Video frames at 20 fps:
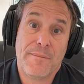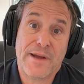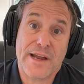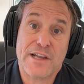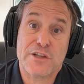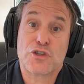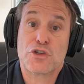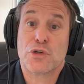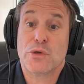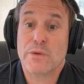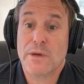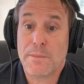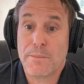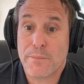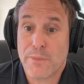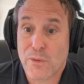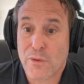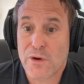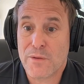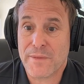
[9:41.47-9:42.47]
It's true
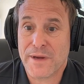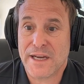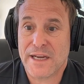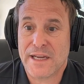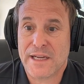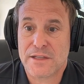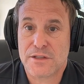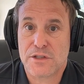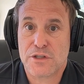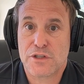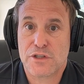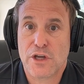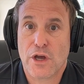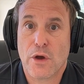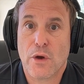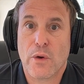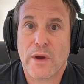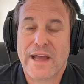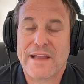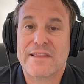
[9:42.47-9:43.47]
at board meetings.
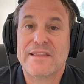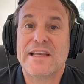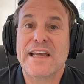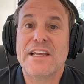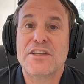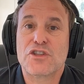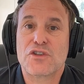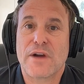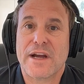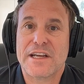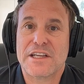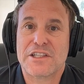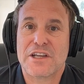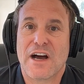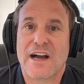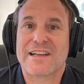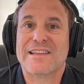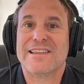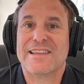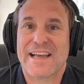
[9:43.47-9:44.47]
So at least try to
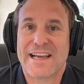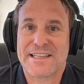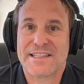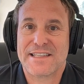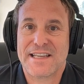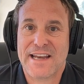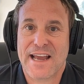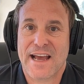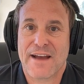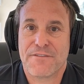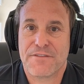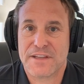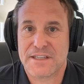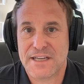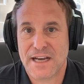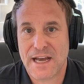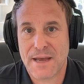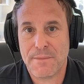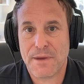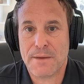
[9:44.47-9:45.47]
talk less than half the
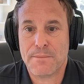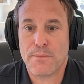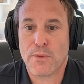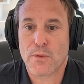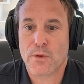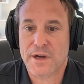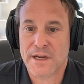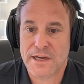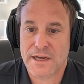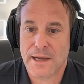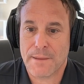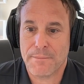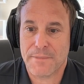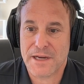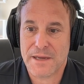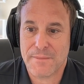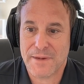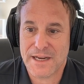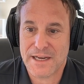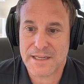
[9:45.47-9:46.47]
time at board and
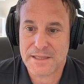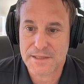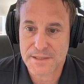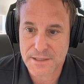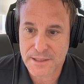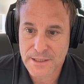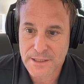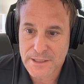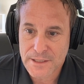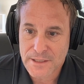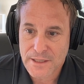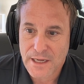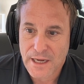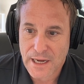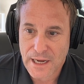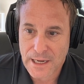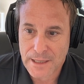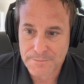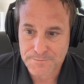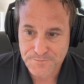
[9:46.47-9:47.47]
company meetings.
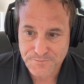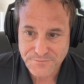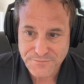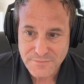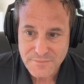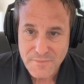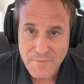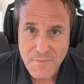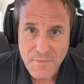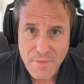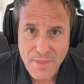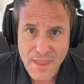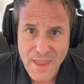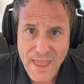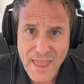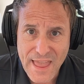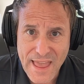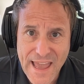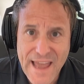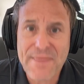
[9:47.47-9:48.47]

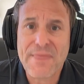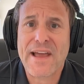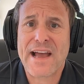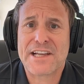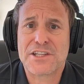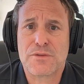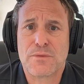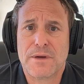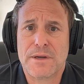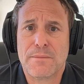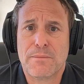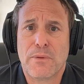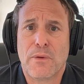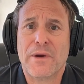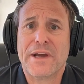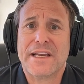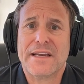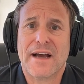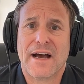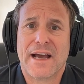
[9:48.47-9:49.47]
And last one,
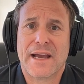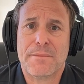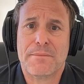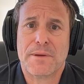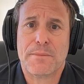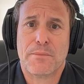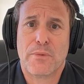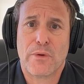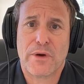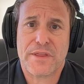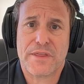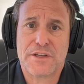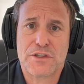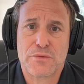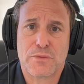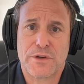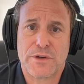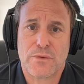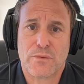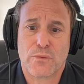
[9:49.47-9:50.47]
point 9, but boy,
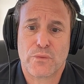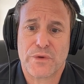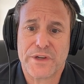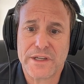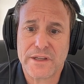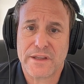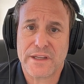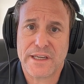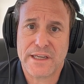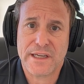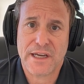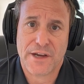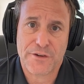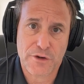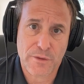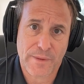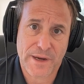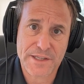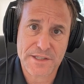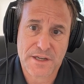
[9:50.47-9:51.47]
this one really
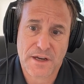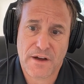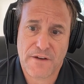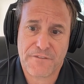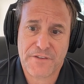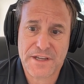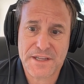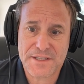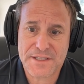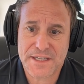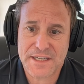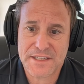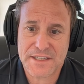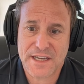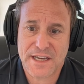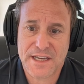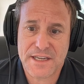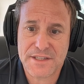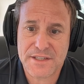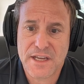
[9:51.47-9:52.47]
undermines confidence these
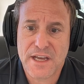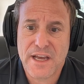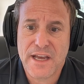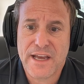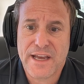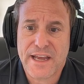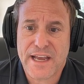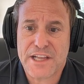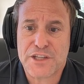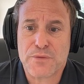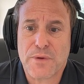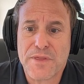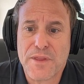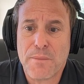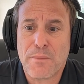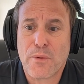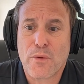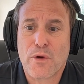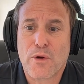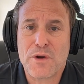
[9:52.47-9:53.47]
days, It's when
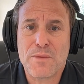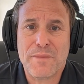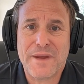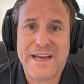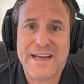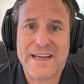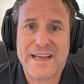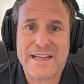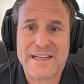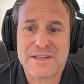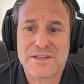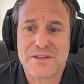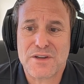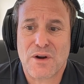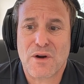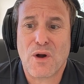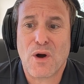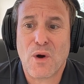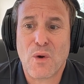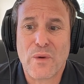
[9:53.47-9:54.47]
the board meetings
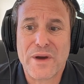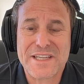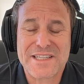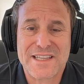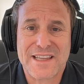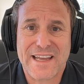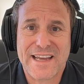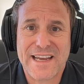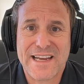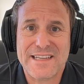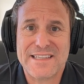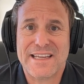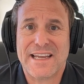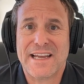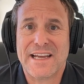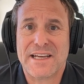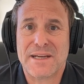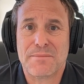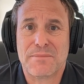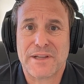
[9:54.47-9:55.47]
are always late,
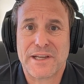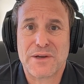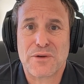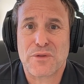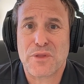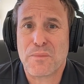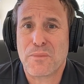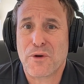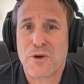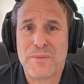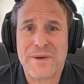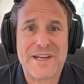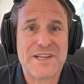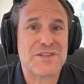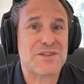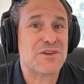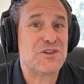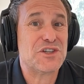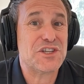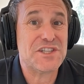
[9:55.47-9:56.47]
incomplete, or the board
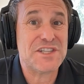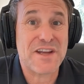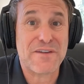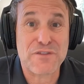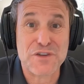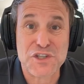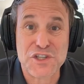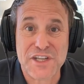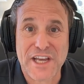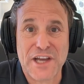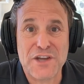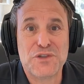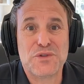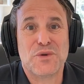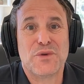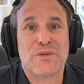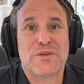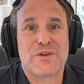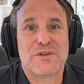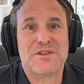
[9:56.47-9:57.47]
meetings are just never
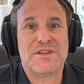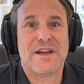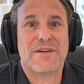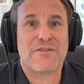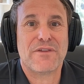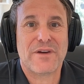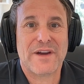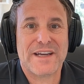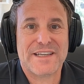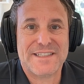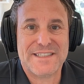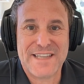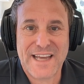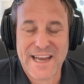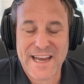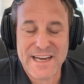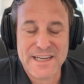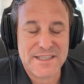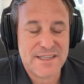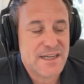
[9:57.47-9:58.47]
scheduled. There's never a
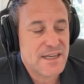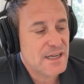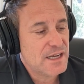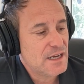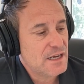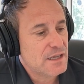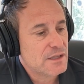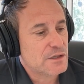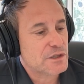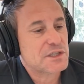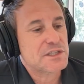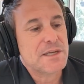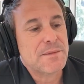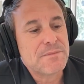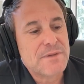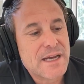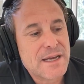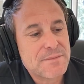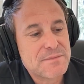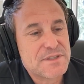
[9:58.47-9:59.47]
date. Look,
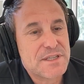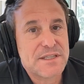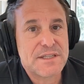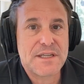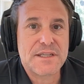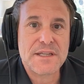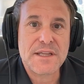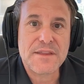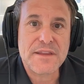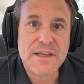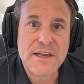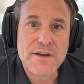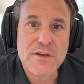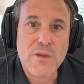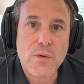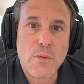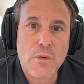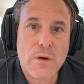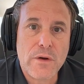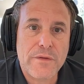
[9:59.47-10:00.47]
sometimes this isn't the end of
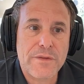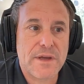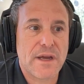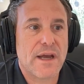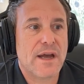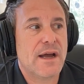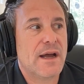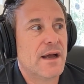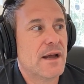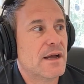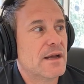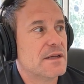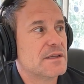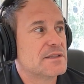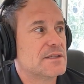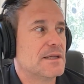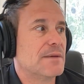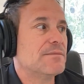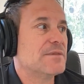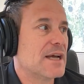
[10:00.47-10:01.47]
the world.
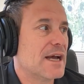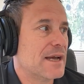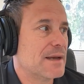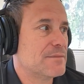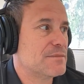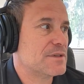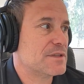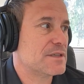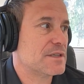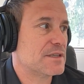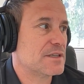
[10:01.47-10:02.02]
Sometimes